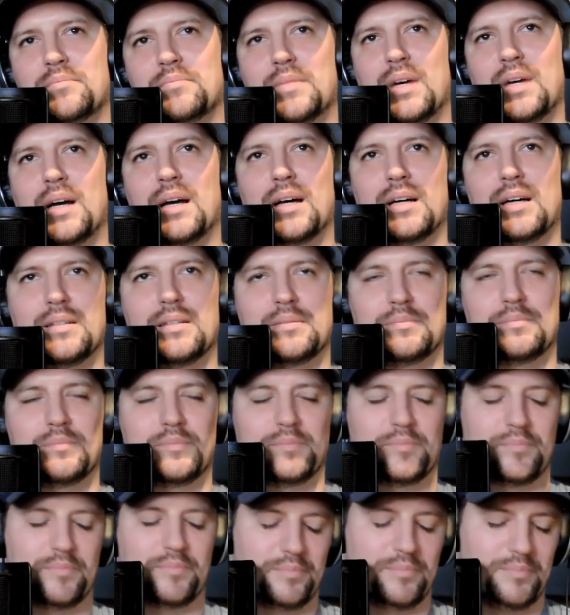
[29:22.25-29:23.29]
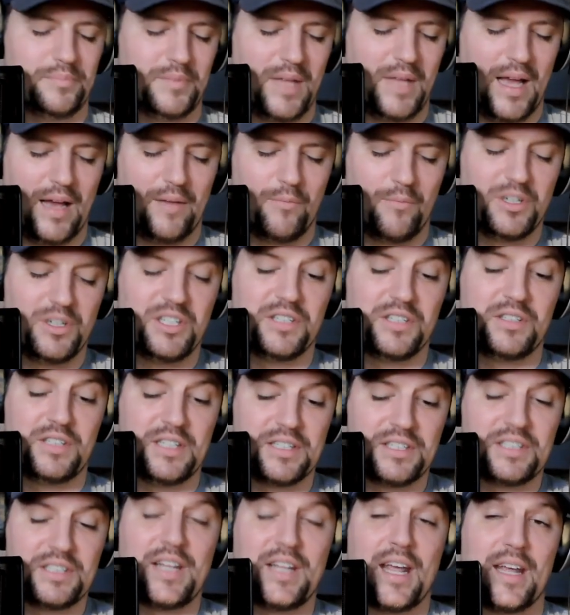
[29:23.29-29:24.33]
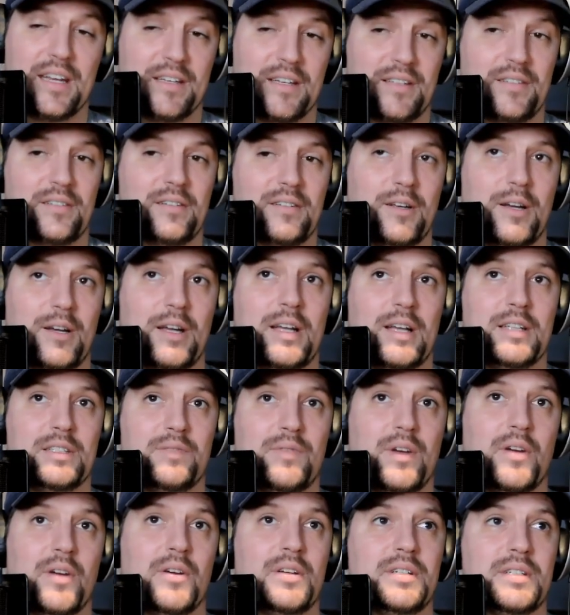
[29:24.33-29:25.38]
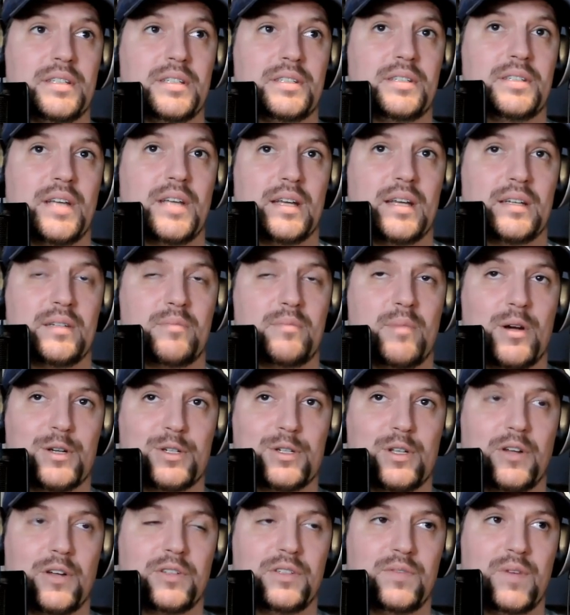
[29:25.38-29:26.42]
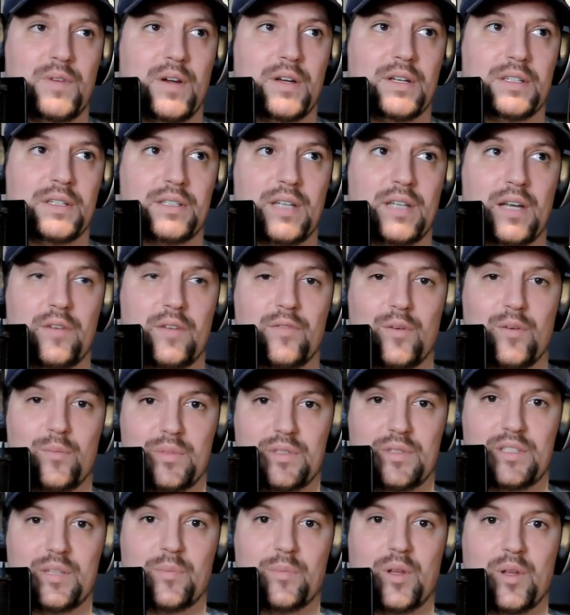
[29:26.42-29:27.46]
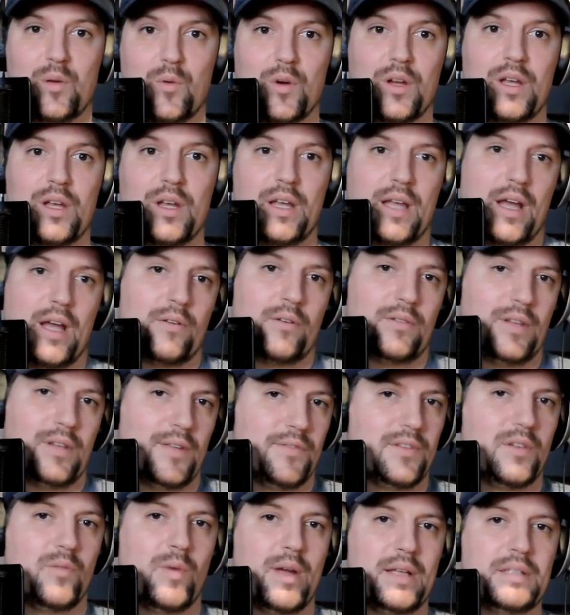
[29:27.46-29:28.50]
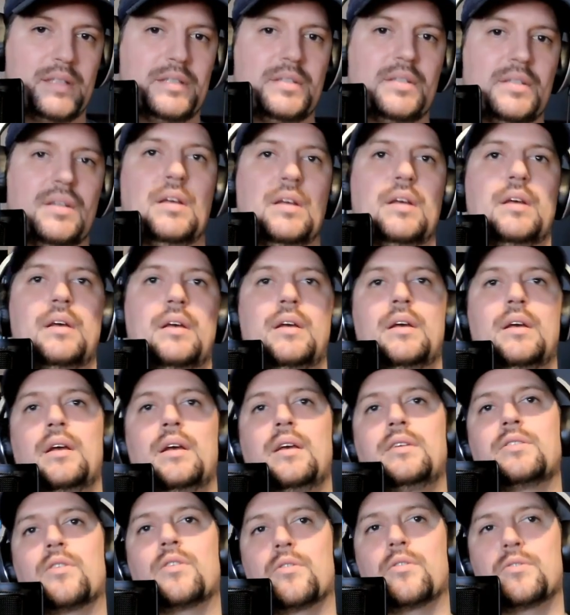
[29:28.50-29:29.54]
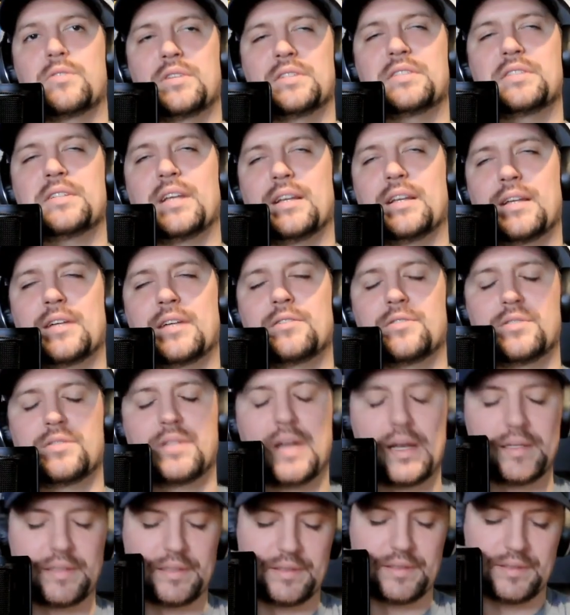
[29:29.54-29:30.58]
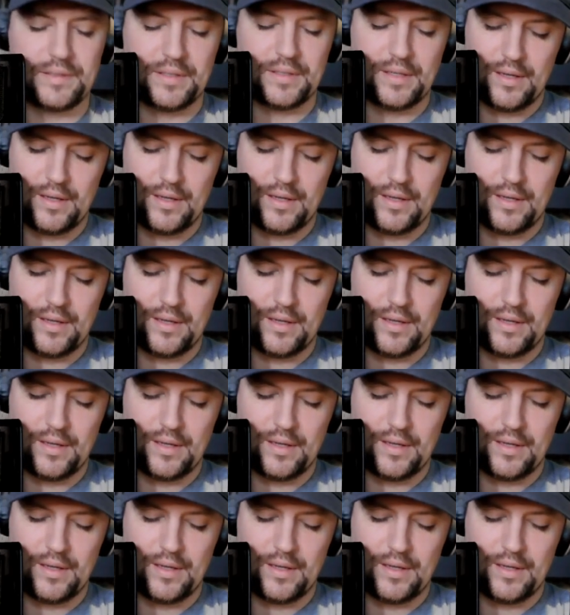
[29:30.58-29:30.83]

uh, yeah, which is distinct. Uh, it's very distinct. Martial arts is very distinct from simply working out and lifting weights. Mm-hmm. So they're distinct exercises.